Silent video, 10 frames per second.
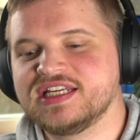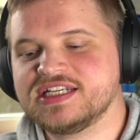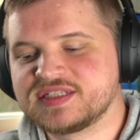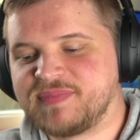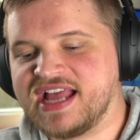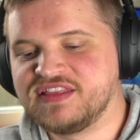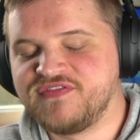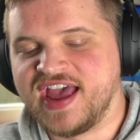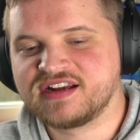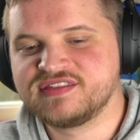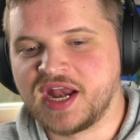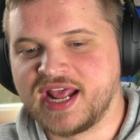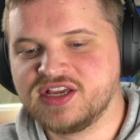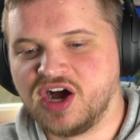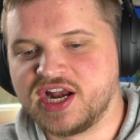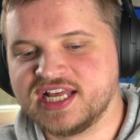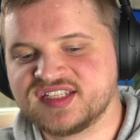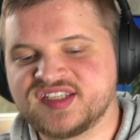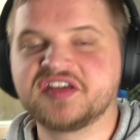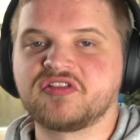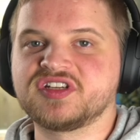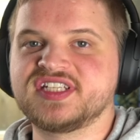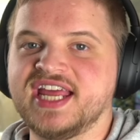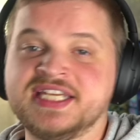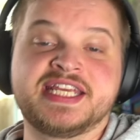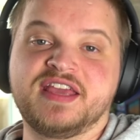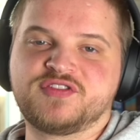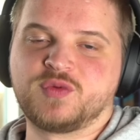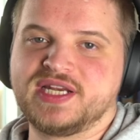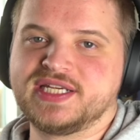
despite the fact that I got a Secret Santa gift one